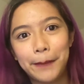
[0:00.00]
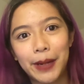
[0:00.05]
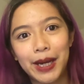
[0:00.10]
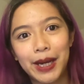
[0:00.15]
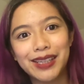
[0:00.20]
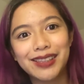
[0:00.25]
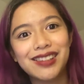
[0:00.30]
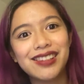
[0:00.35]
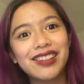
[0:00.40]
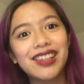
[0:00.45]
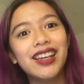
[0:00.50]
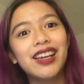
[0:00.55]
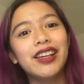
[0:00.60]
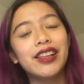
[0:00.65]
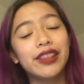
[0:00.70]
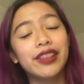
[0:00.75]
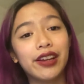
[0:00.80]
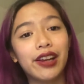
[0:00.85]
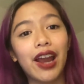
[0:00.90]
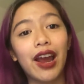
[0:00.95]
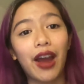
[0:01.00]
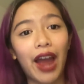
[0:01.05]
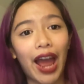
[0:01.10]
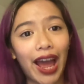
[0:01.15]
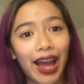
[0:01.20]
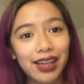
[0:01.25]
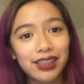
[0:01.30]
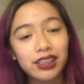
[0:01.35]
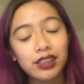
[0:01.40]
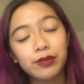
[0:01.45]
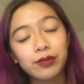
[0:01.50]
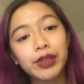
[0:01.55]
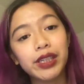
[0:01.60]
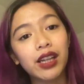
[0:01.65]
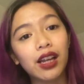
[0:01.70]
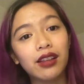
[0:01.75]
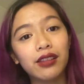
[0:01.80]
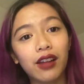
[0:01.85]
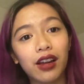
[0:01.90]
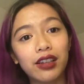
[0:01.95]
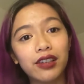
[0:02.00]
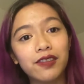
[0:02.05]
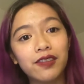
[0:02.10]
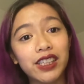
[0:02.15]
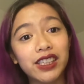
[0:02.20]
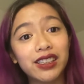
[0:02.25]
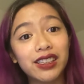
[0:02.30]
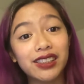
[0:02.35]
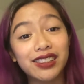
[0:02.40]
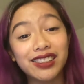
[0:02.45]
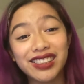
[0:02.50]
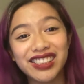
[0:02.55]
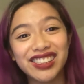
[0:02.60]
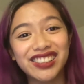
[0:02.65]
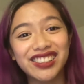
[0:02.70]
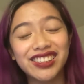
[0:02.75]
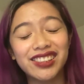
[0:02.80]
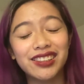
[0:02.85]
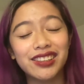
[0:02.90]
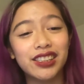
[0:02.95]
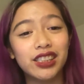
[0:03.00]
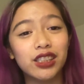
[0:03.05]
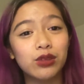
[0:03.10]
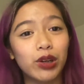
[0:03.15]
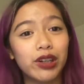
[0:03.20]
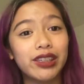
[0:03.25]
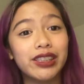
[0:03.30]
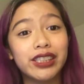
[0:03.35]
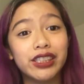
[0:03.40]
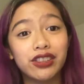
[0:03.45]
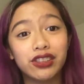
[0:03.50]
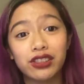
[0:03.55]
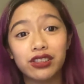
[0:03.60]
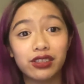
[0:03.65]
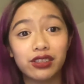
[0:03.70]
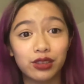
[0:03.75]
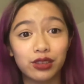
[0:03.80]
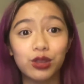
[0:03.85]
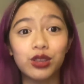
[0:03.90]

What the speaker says: but there has been a lot of inconsistencies where he just